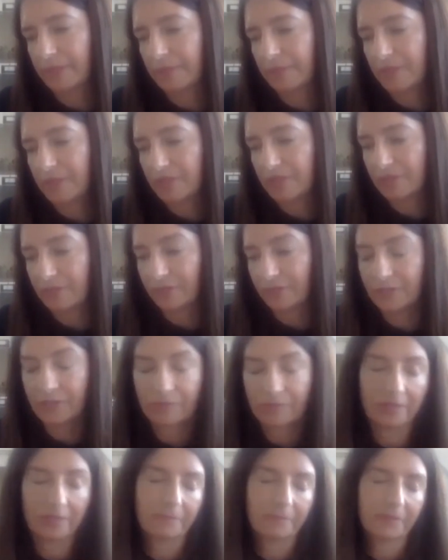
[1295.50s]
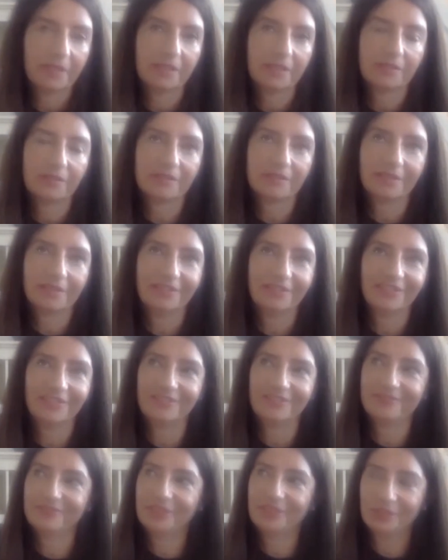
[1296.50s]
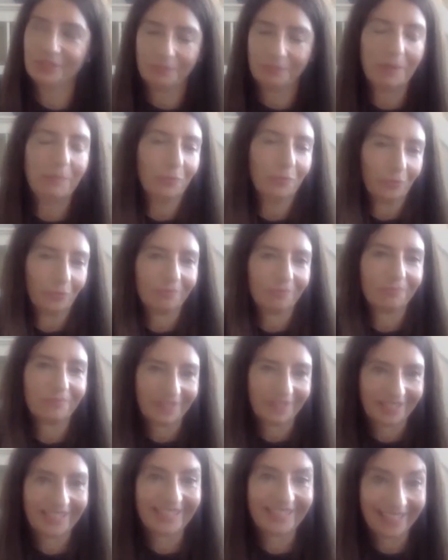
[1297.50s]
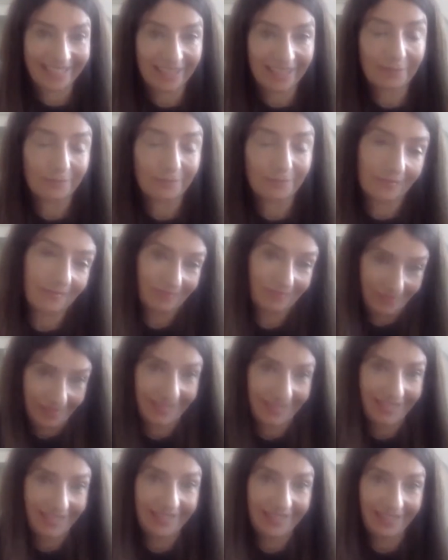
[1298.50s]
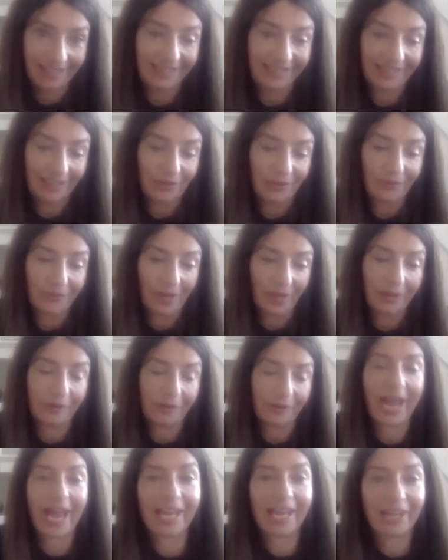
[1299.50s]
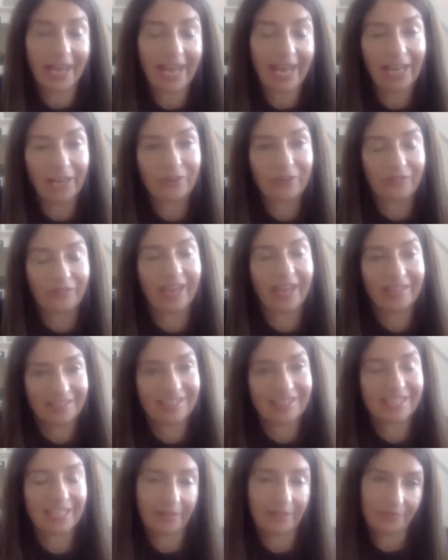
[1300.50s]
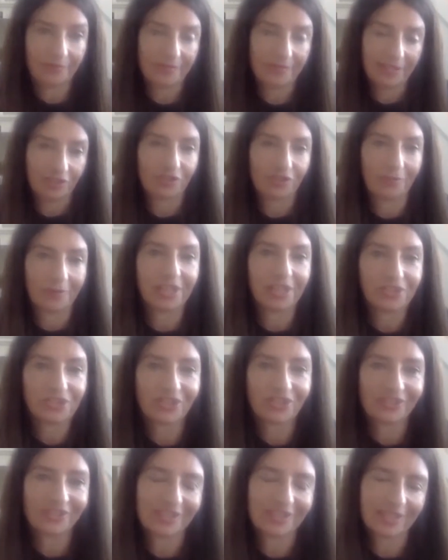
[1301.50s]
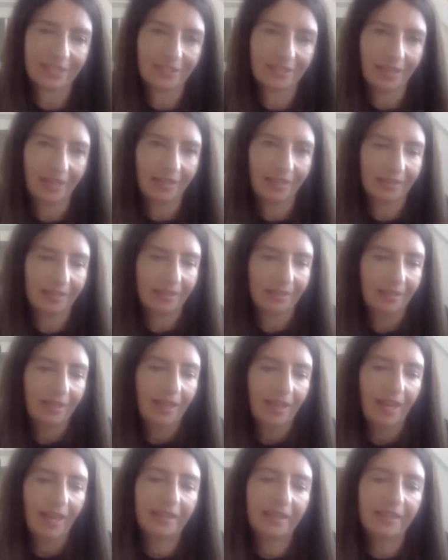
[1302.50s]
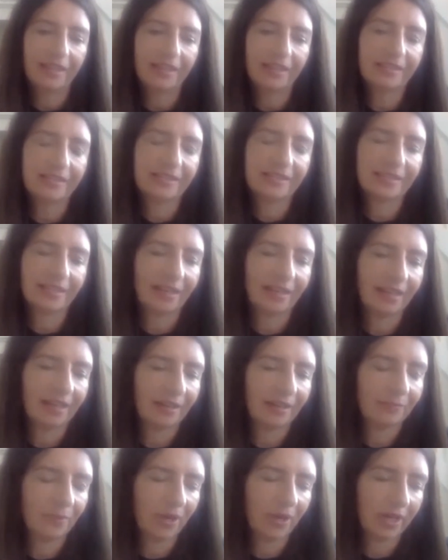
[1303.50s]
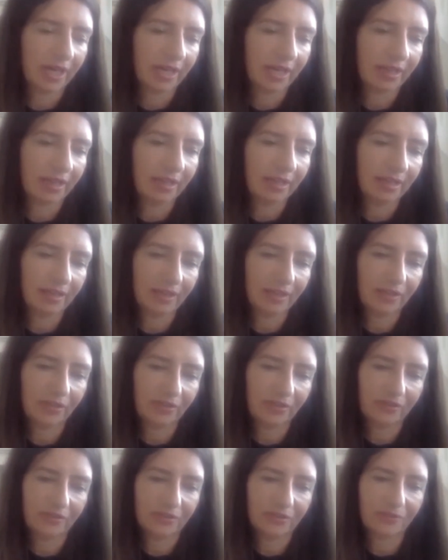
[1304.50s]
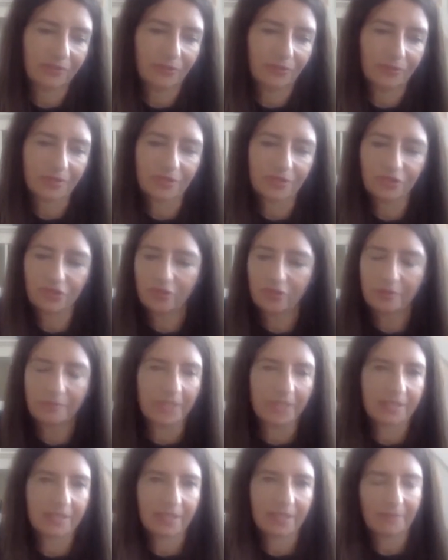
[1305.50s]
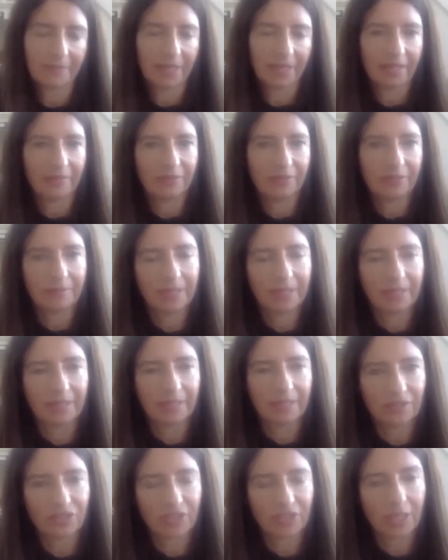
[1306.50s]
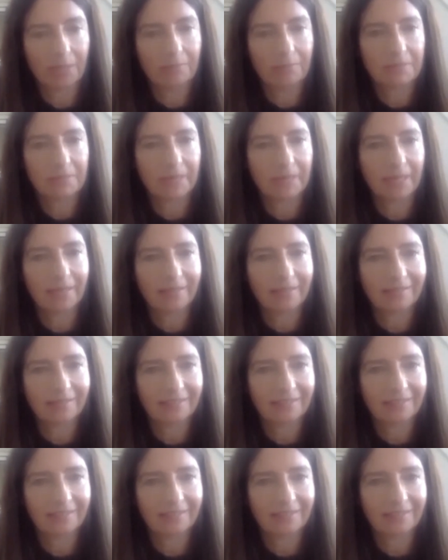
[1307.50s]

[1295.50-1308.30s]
post-divorce growth, but there's also, people get, are out of unsafe situations, and that is why I think, divorce shouldn't be something ever to be ashamed about.